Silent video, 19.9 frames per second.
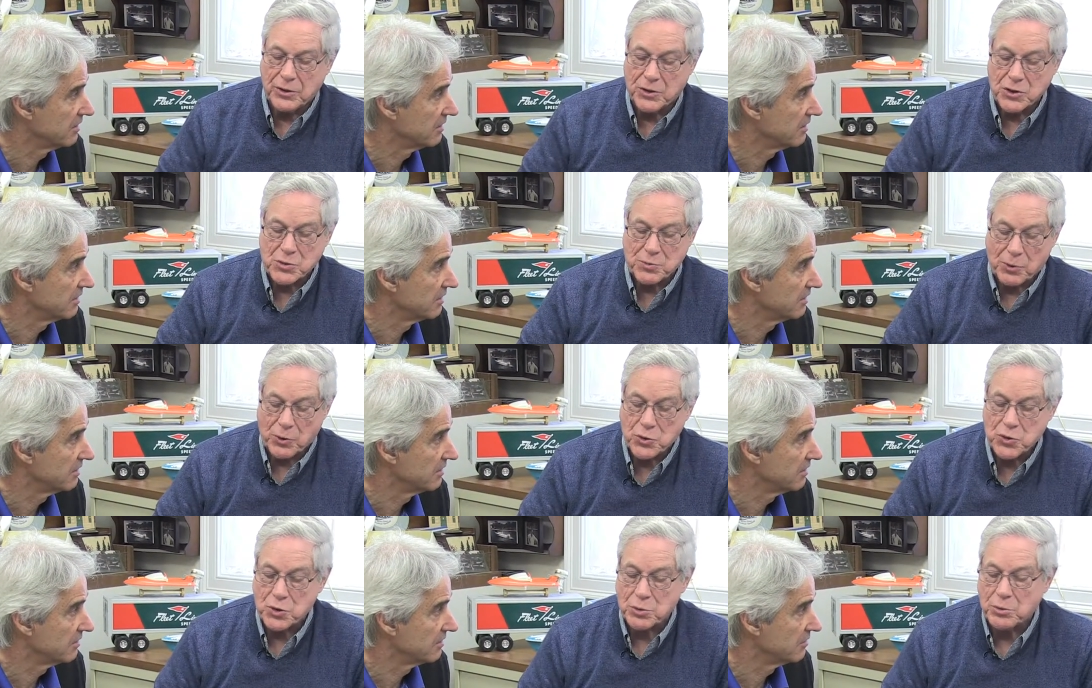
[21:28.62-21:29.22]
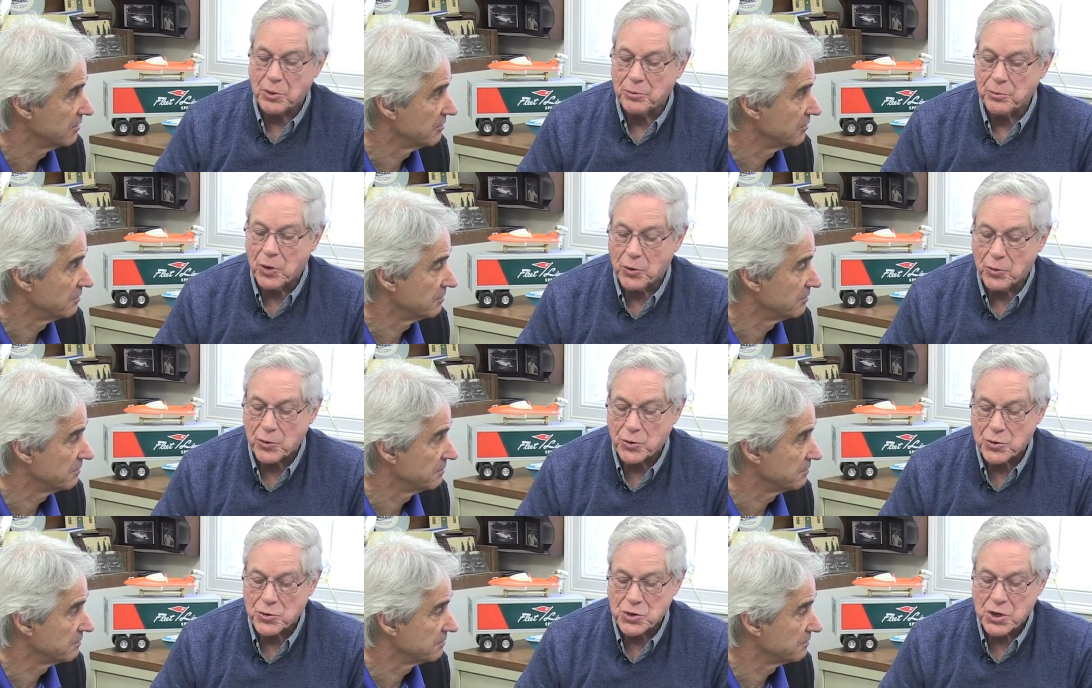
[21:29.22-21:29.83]
Speaker 1: disposable
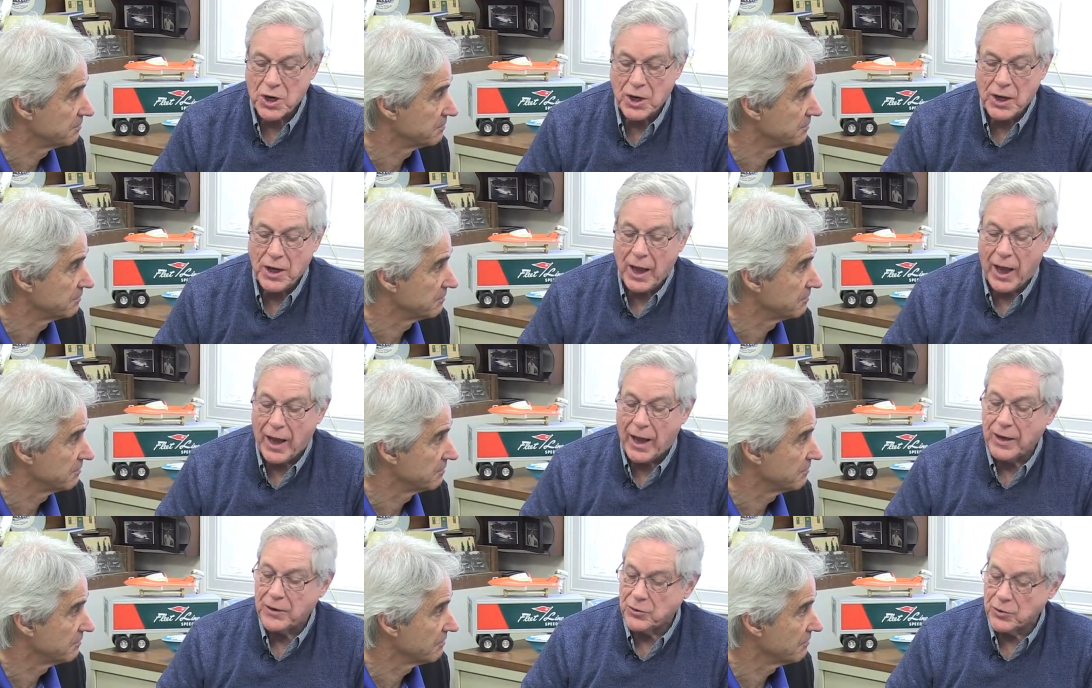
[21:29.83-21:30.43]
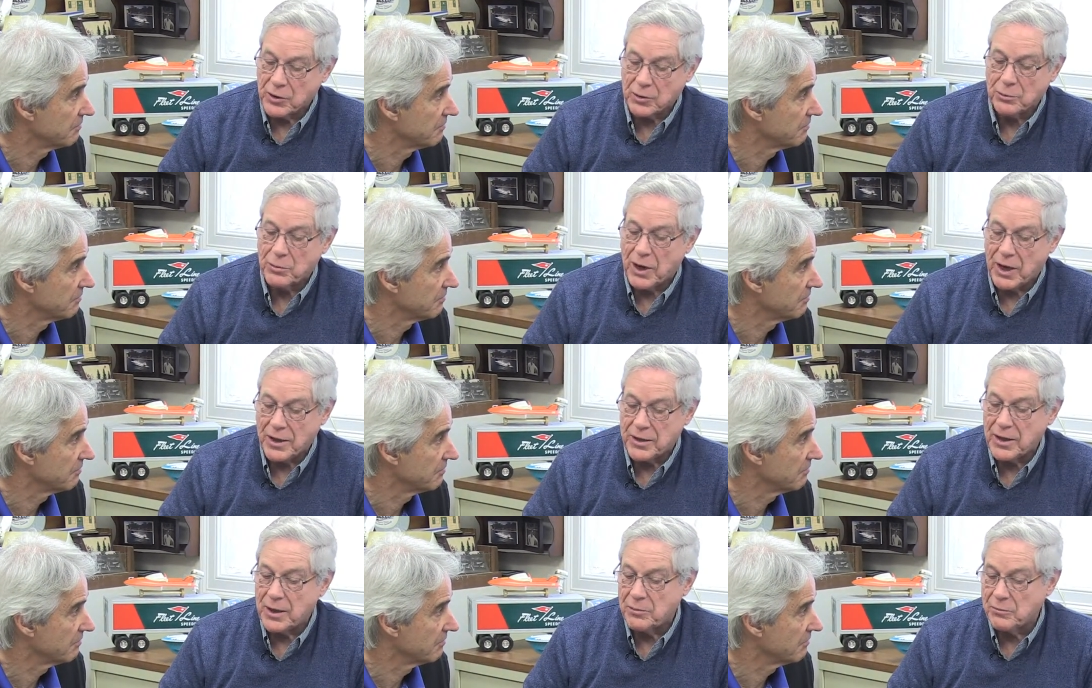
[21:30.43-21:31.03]
motors, and you can
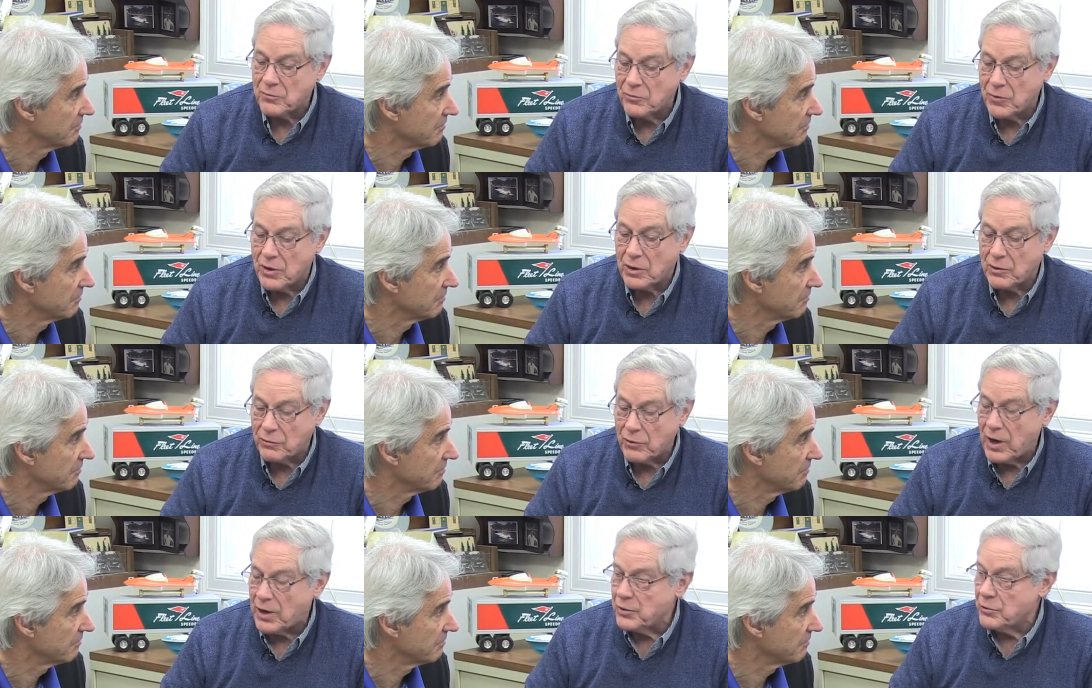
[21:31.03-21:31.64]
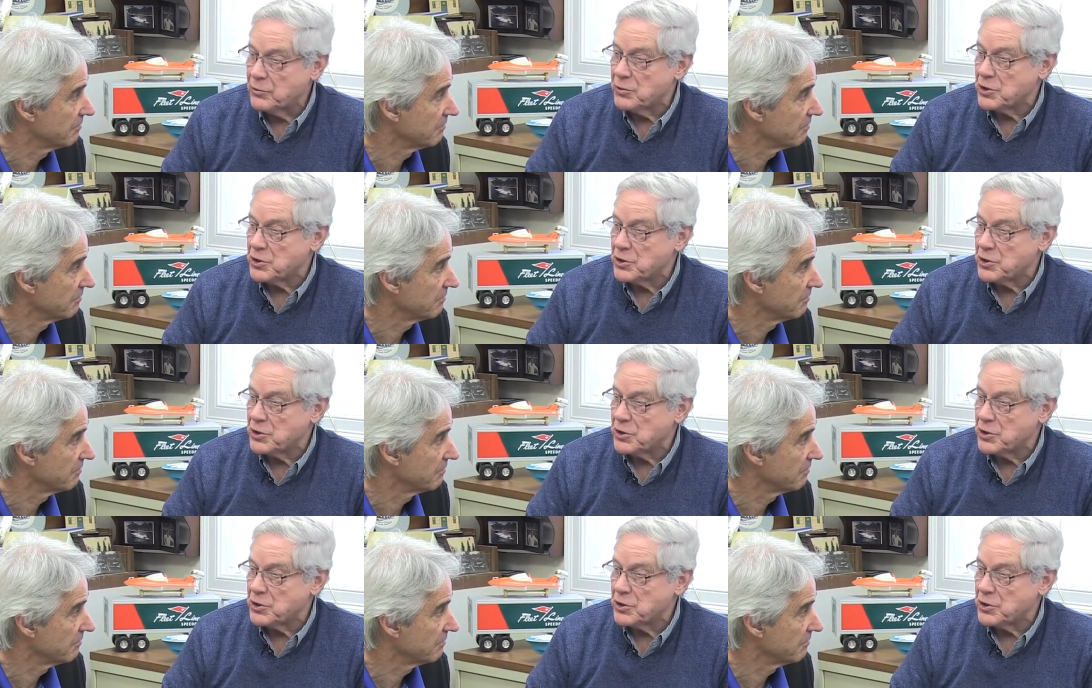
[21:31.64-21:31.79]
buy them uh, rather